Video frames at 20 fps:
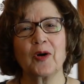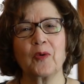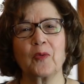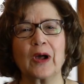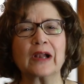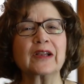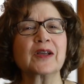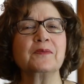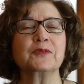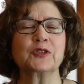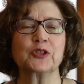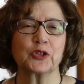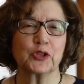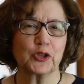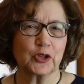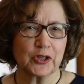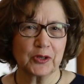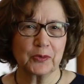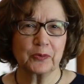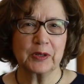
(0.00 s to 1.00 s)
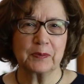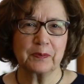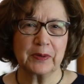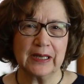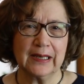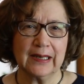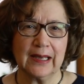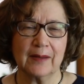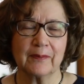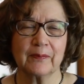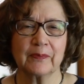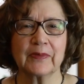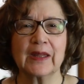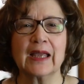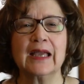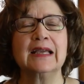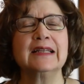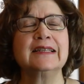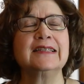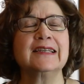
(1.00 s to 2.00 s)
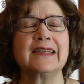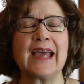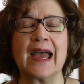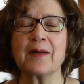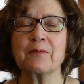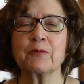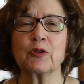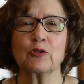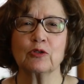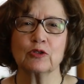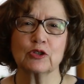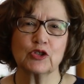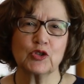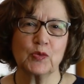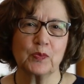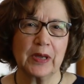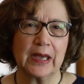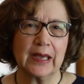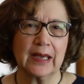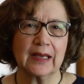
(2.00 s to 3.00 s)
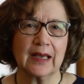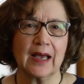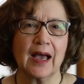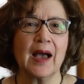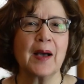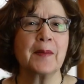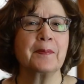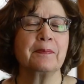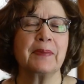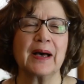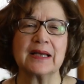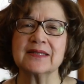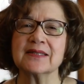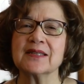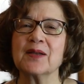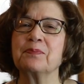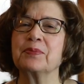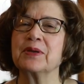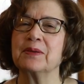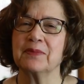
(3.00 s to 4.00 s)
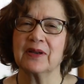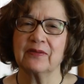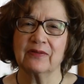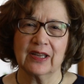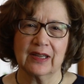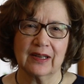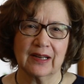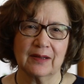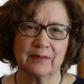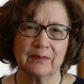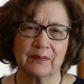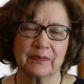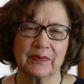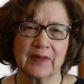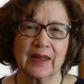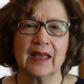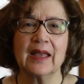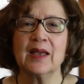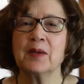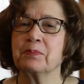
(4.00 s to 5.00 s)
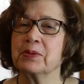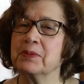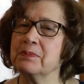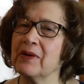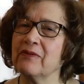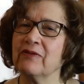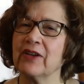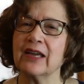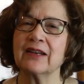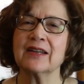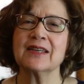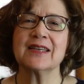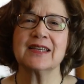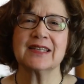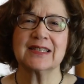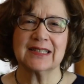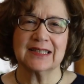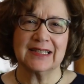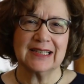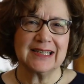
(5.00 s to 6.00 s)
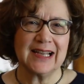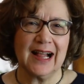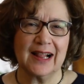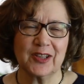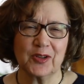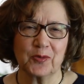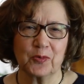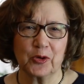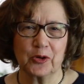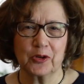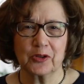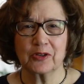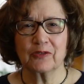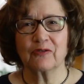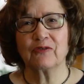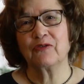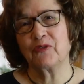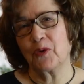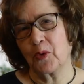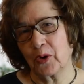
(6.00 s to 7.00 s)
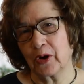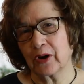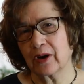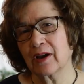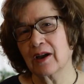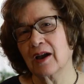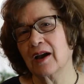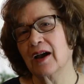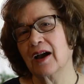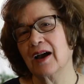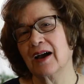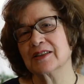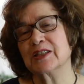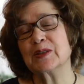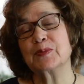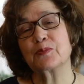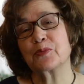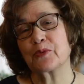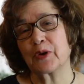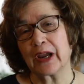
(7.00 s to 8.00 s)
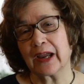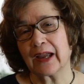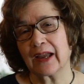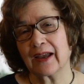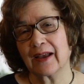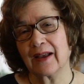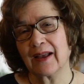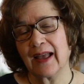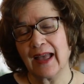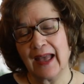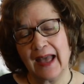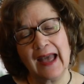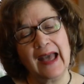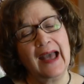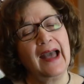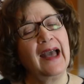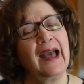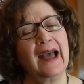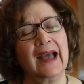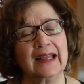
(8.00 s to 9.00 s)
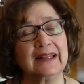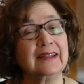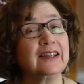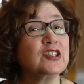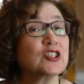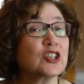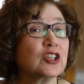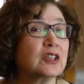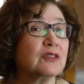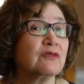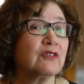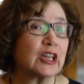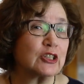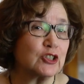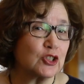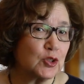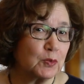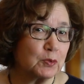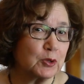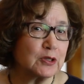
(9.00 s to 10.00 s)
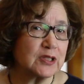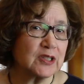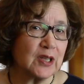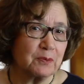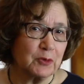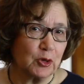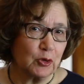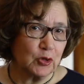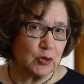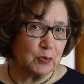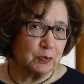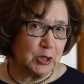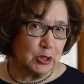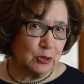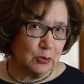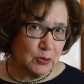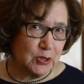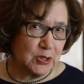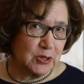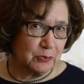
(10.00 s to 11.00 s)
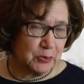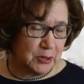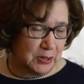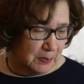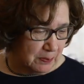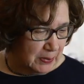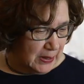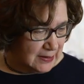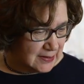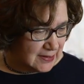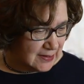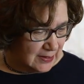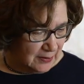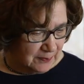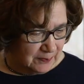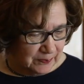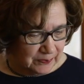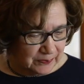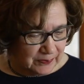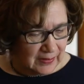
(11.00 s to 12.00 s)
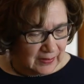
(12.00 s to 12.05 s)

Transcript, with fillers: Welcome to Cooking with Pina. Today I'm going to make pasta primavera. Primavera is an Italian word for a spring. And these are the vegetables I'm going to be using with the pasta.